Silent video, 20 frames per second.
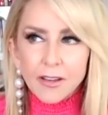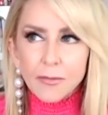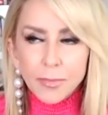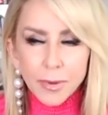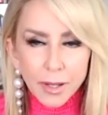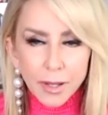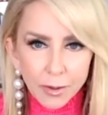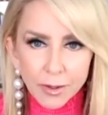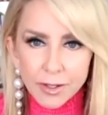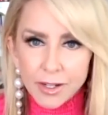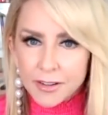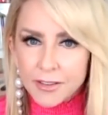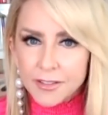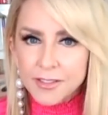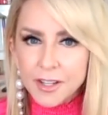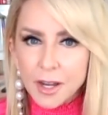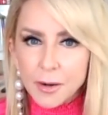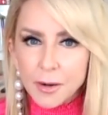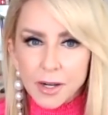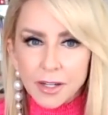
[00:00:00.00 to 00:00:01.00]
period end of
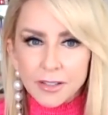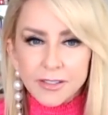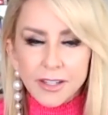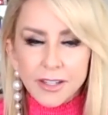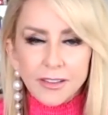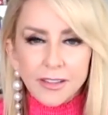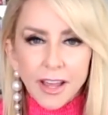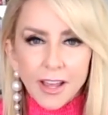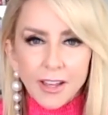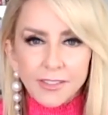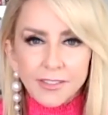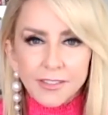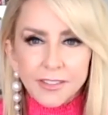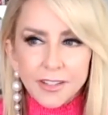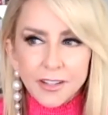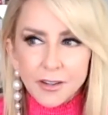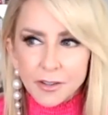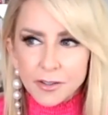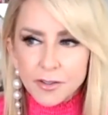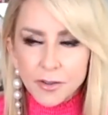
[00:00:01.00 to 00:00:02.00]
subject unless
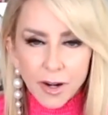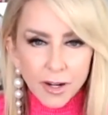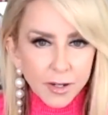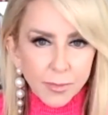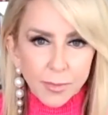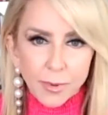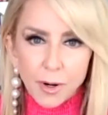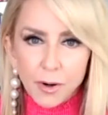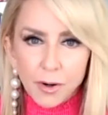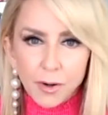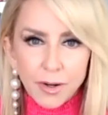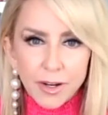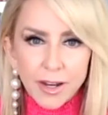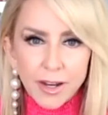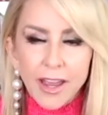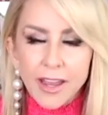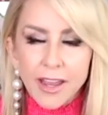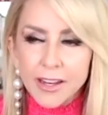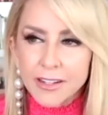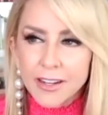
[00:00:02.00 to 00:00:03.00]
you're trying to
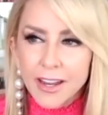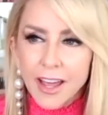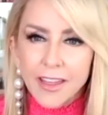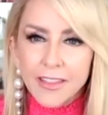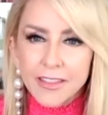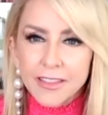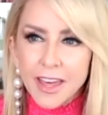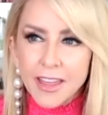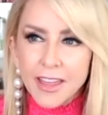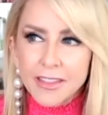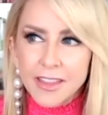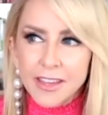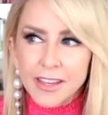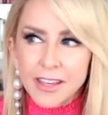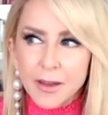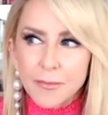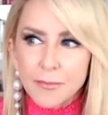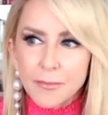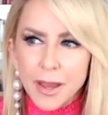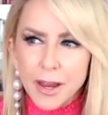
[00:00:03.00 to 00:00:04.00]
procreate and then mm-hmm. they
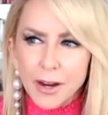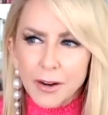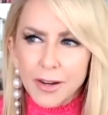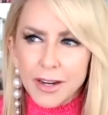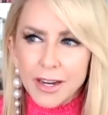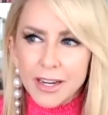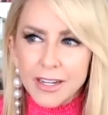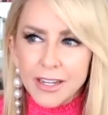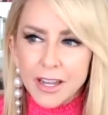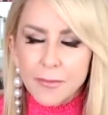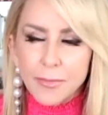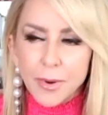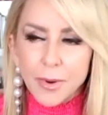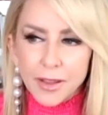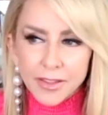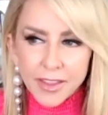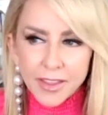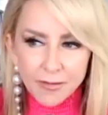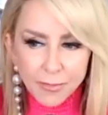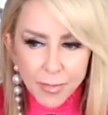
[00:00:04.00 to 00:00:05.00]
get married
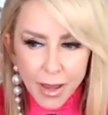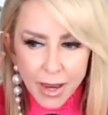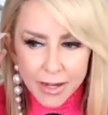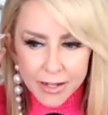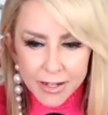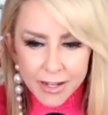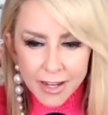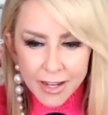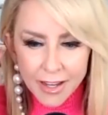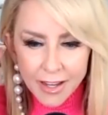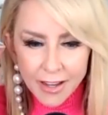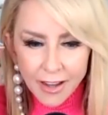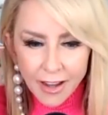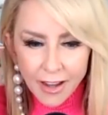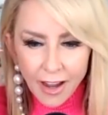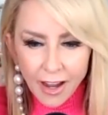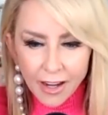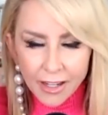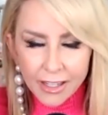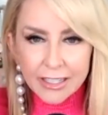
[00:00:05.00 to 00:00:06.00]
but they've been
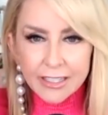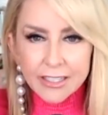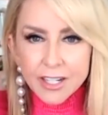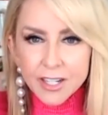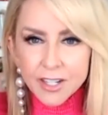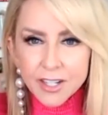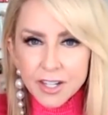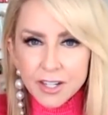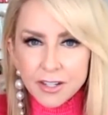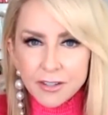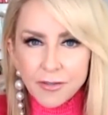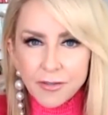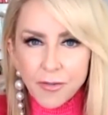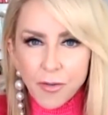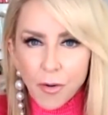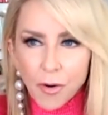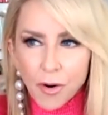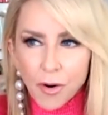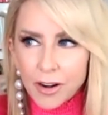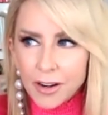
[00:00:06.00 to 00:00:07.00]
um, conditioned
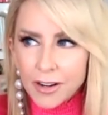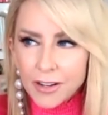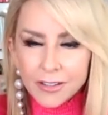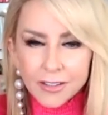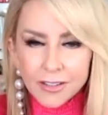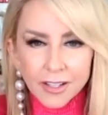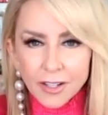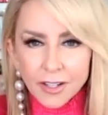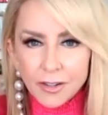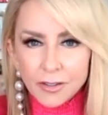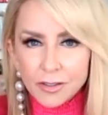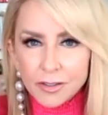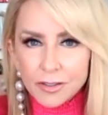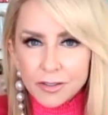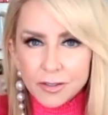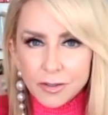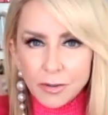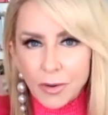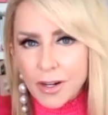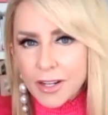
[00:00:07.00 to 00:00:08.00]
for you know
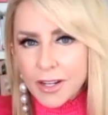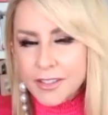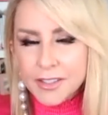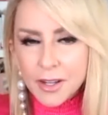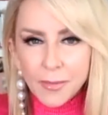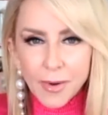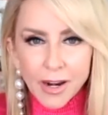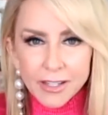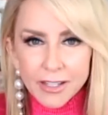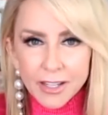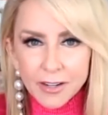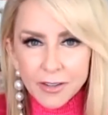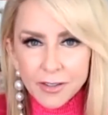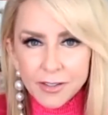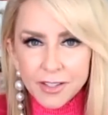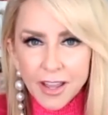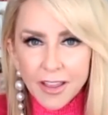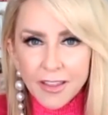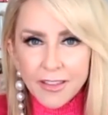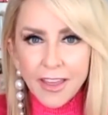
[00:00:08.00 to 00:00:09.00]
20 some odd
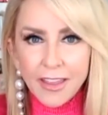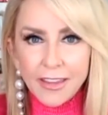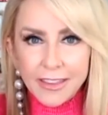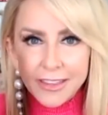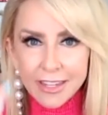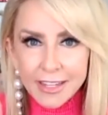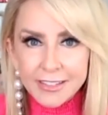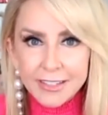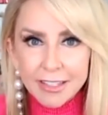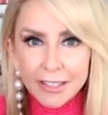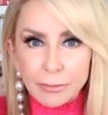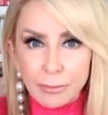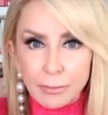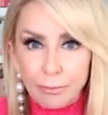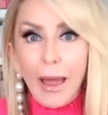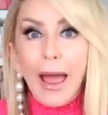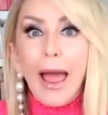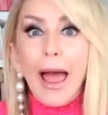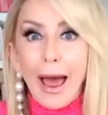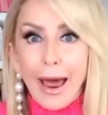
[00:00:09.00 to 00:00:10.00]
years that this is
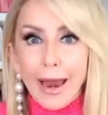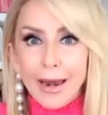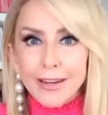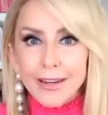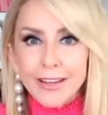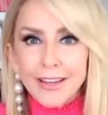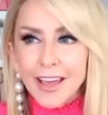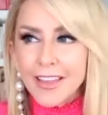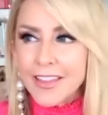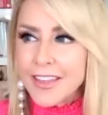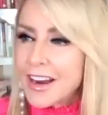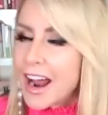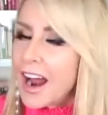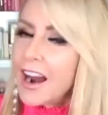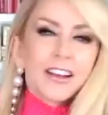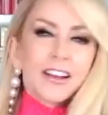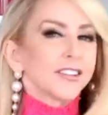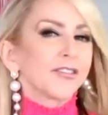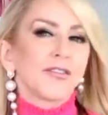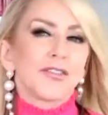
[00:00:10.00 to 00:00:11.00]
bad. And then yeah.
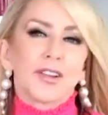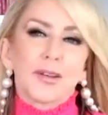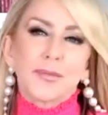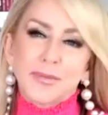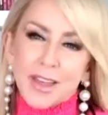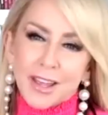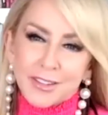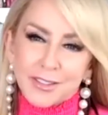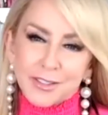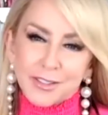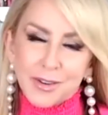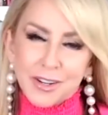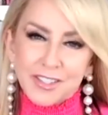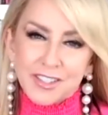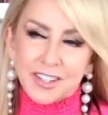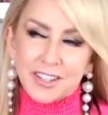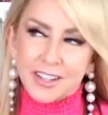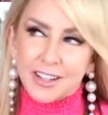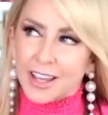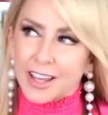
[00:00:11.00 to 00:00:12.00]
how do you flip that switch
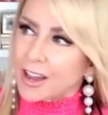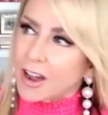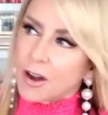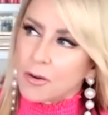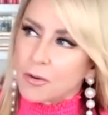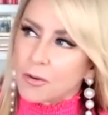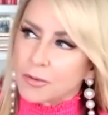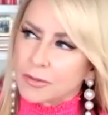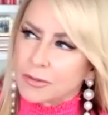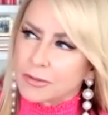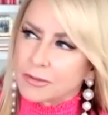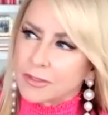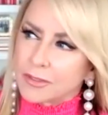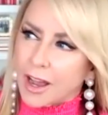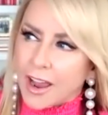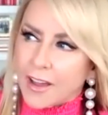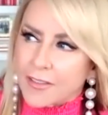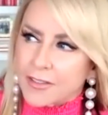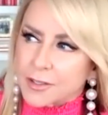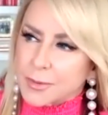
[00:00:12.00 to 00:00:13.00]
that they're like, oh,
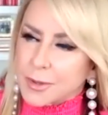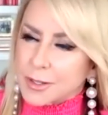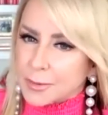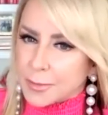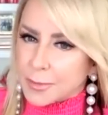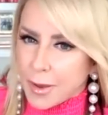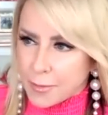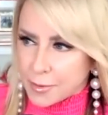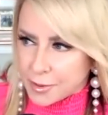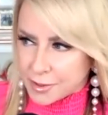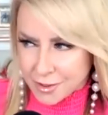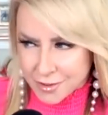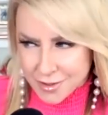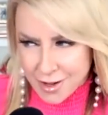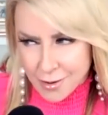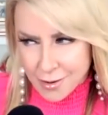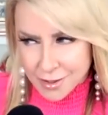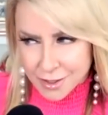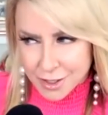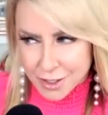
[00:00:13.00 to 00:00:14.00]
I have this piece of paper, so
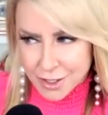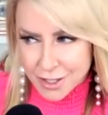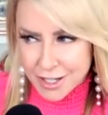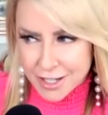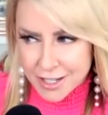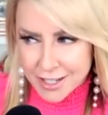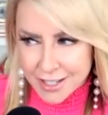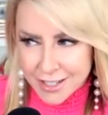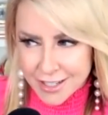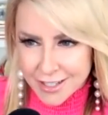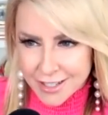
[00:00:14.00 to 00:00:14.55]
now it's good?